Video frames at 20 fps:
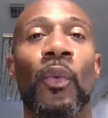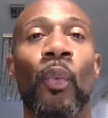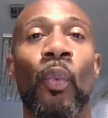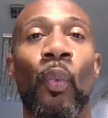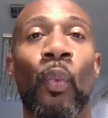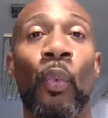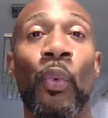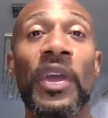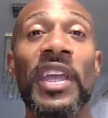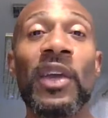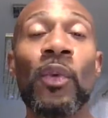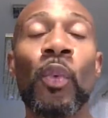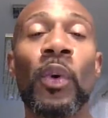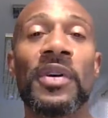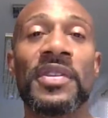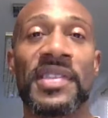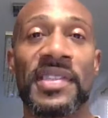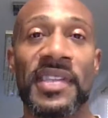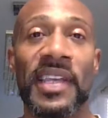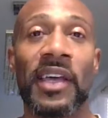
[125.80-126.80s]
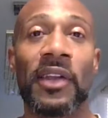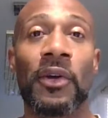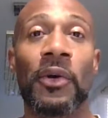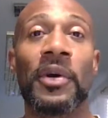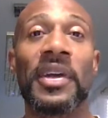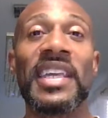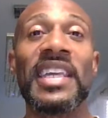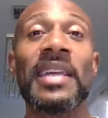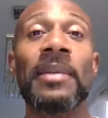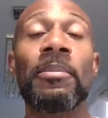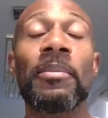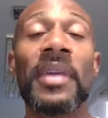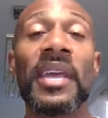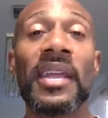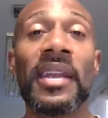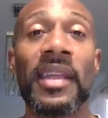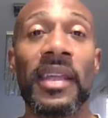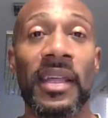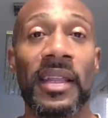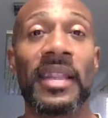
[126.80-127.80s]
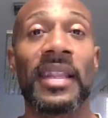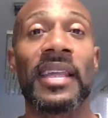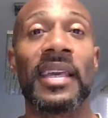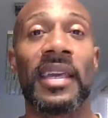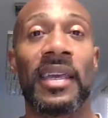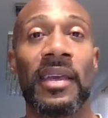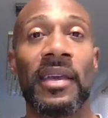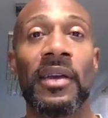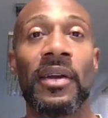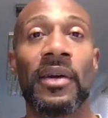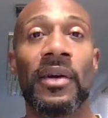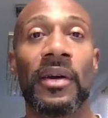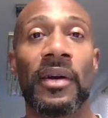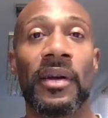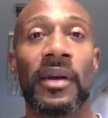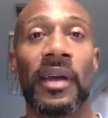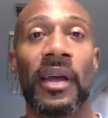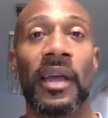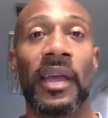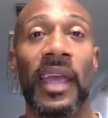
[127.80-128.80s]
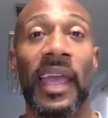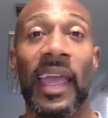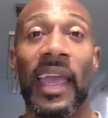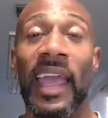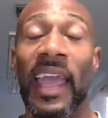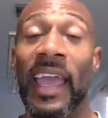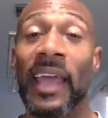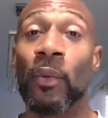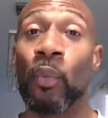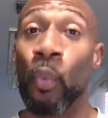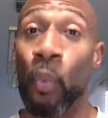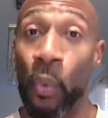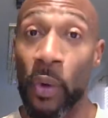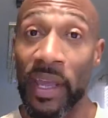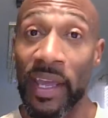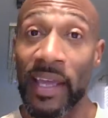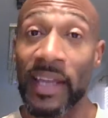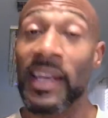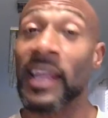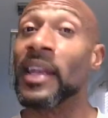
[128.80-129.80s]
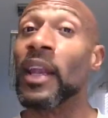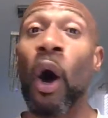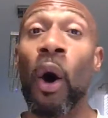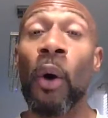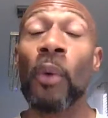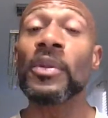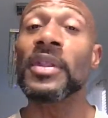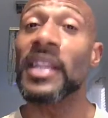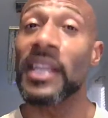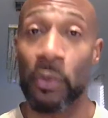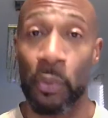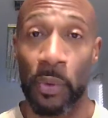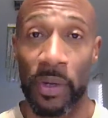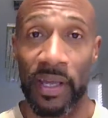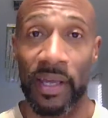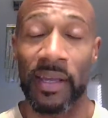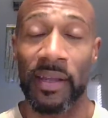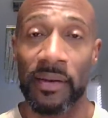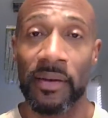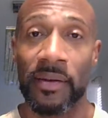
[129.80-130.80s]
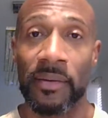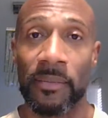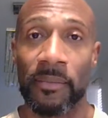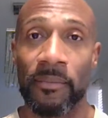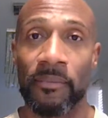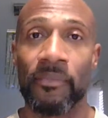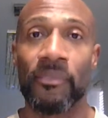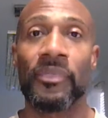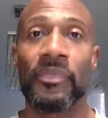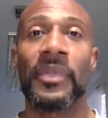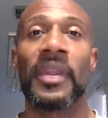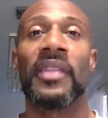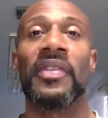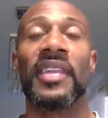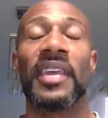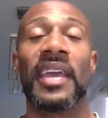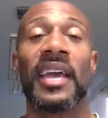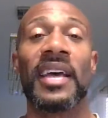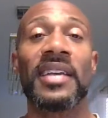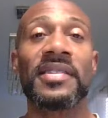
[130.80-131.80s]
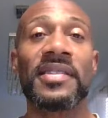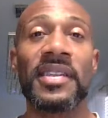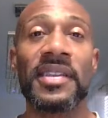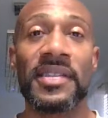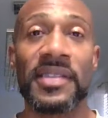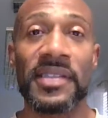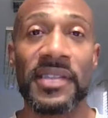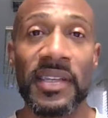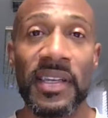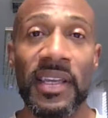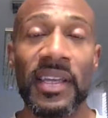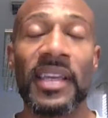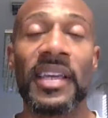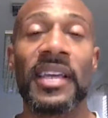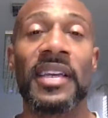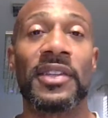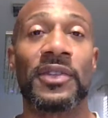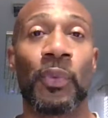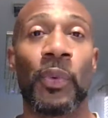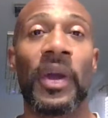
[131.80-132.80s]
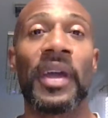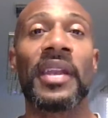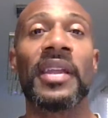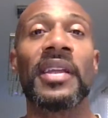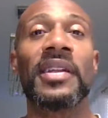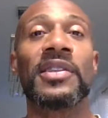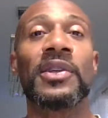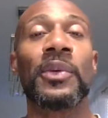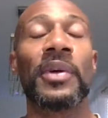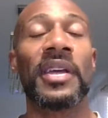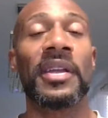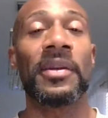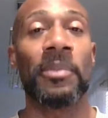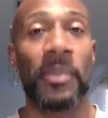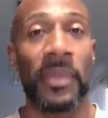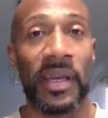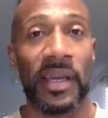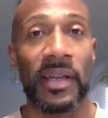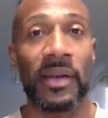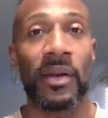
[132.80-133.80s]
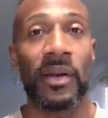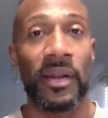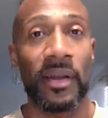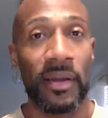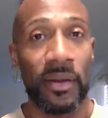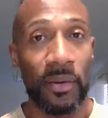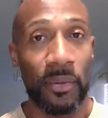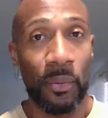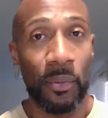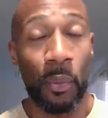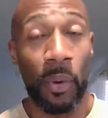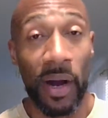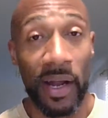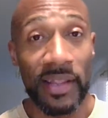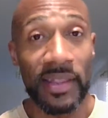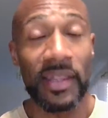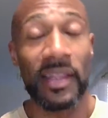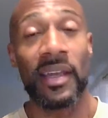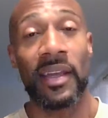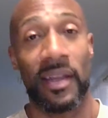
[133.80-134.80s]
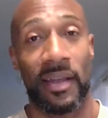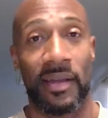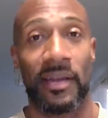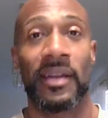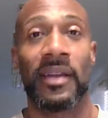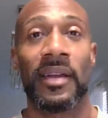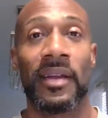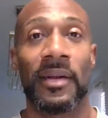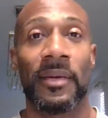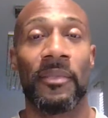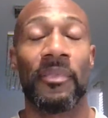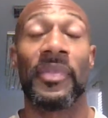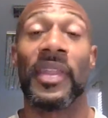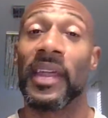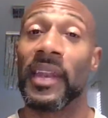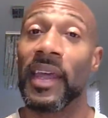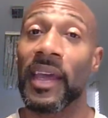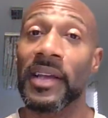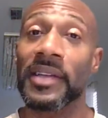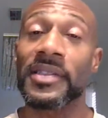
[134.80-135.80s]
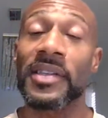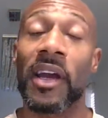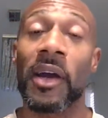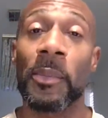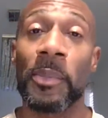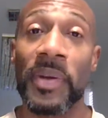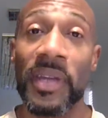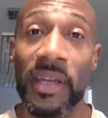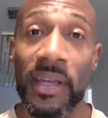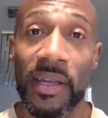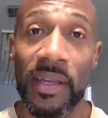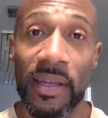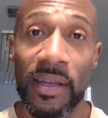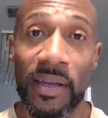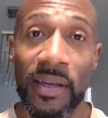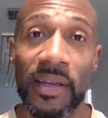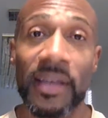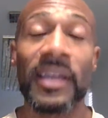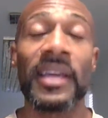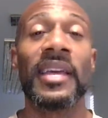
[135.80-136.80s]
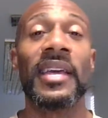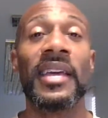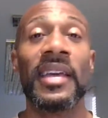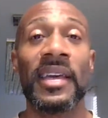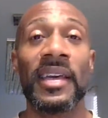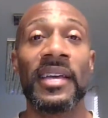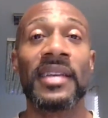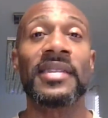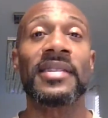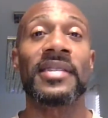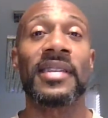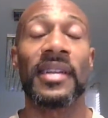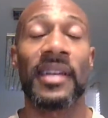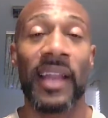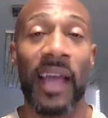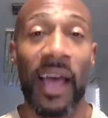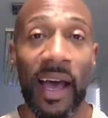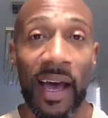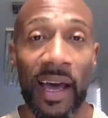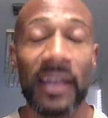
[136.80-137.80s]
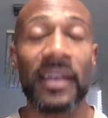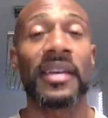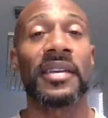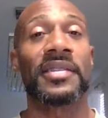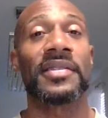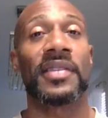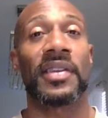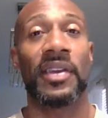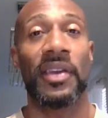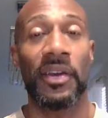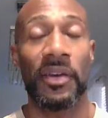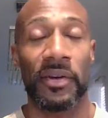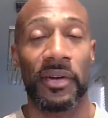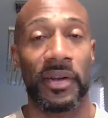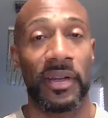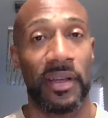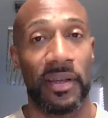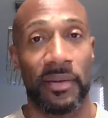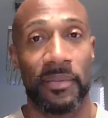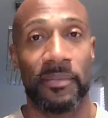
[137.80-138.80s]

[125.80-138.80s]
we will settle immediately and when and only when the SEC is ready to admit one thing, that XRP is not a security.